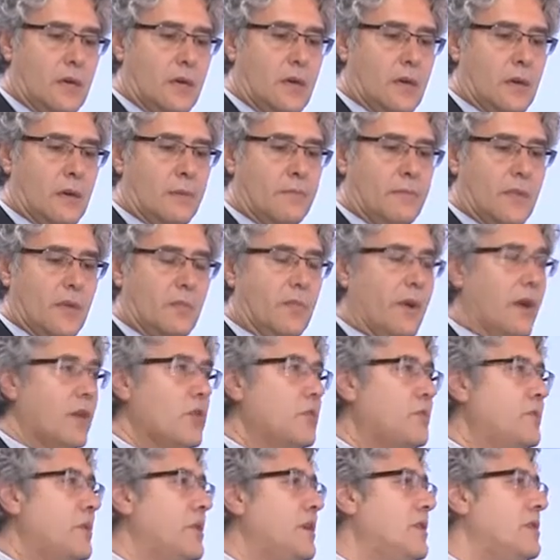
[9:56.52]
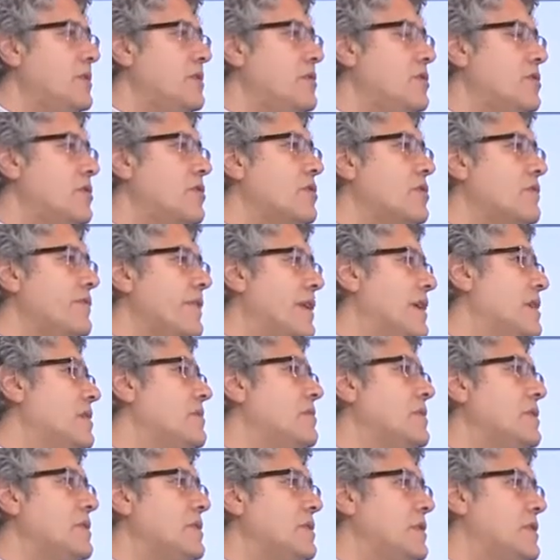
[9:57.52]
Um, in my opinion, your
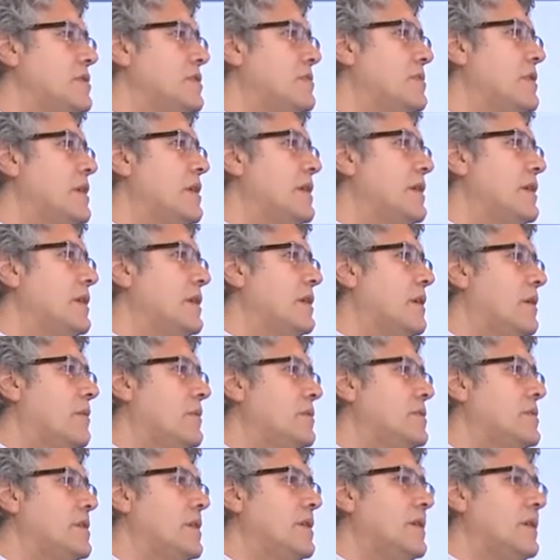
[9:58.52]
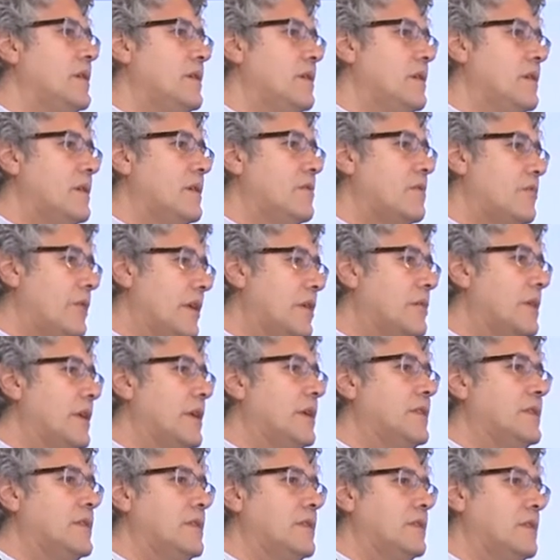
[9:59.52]
government is really, I would say, uh,
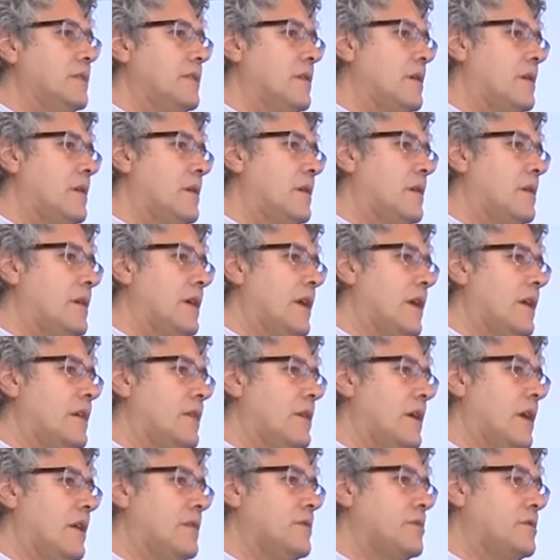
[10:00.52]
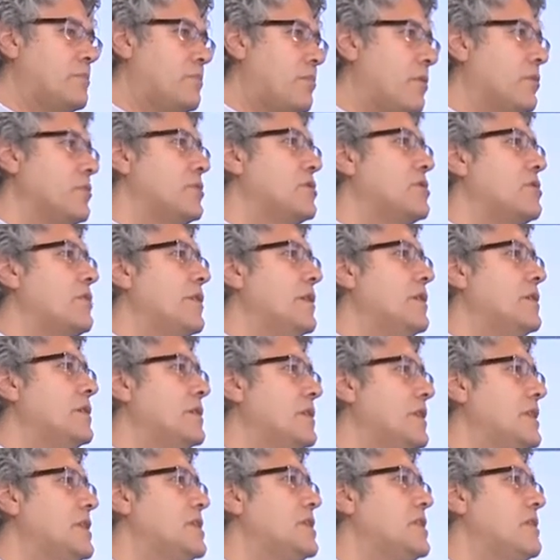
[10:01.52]
regulated uh, and, and
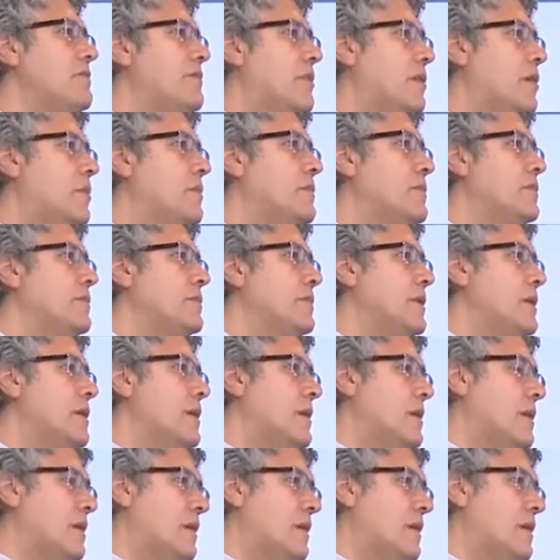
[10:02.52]
sponsoring this development.